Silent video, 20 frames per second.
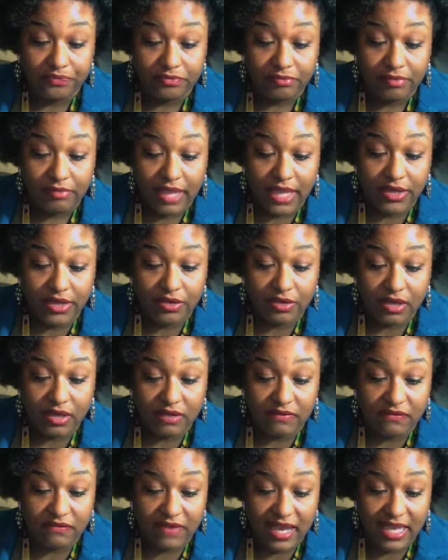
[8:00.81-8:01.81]
And you
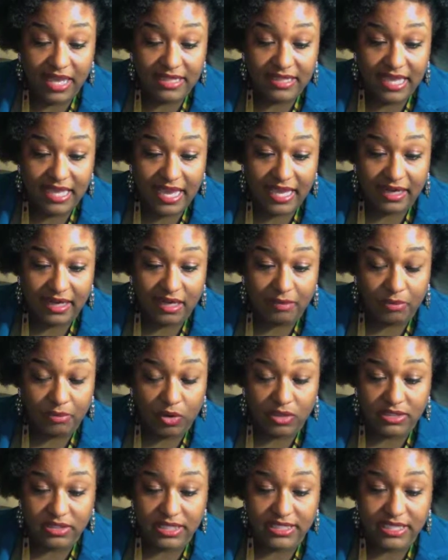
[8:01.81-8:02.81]
can find that,
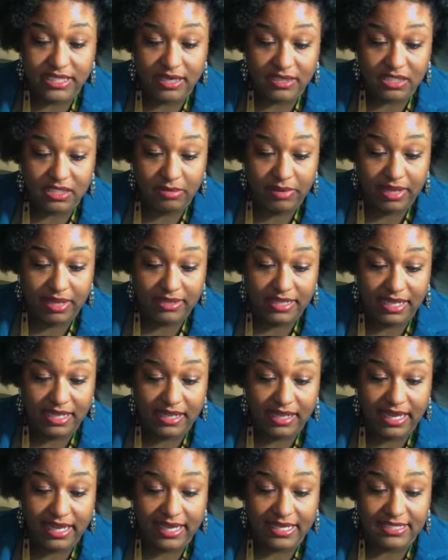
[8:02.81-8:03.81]
more details about
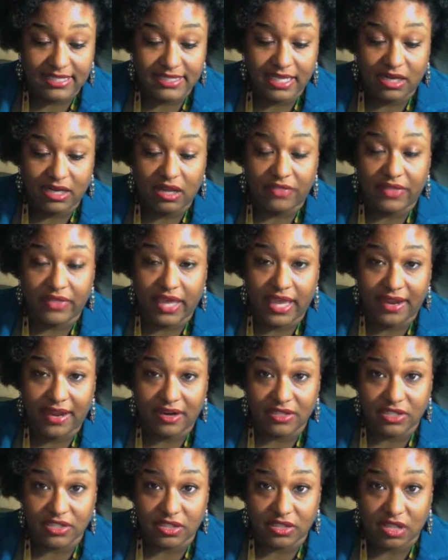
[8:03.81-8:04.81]
that, like I said, on the
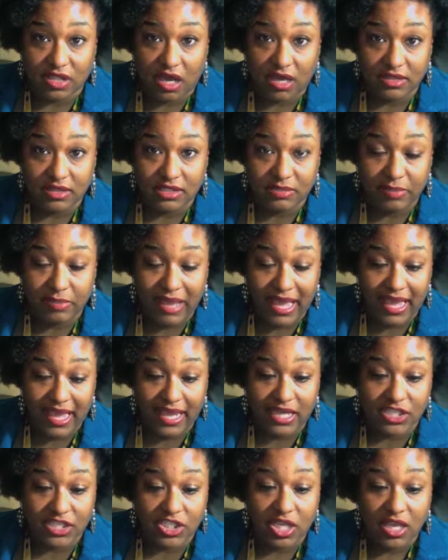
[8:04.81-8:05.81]
Hairs of Thoughts
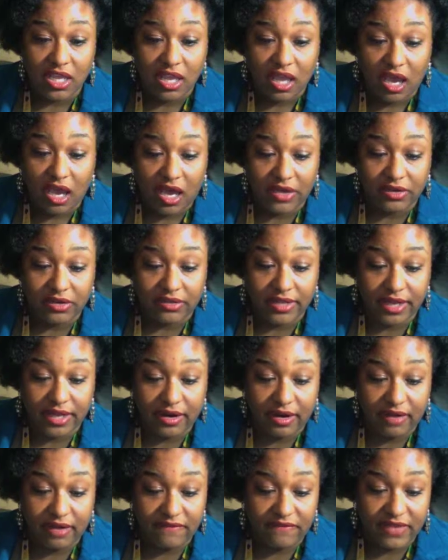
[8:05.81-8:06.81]
page under
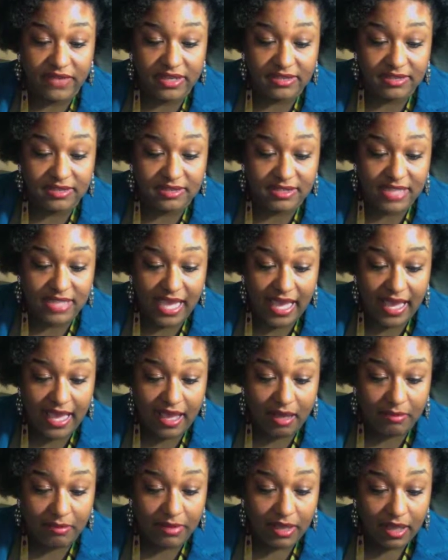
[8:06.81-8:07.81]
their events
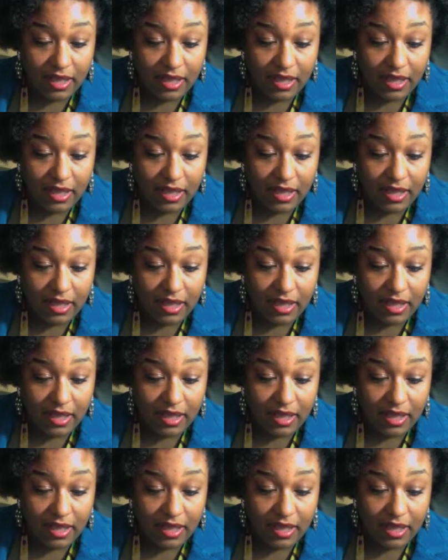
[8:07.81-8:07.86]
tab.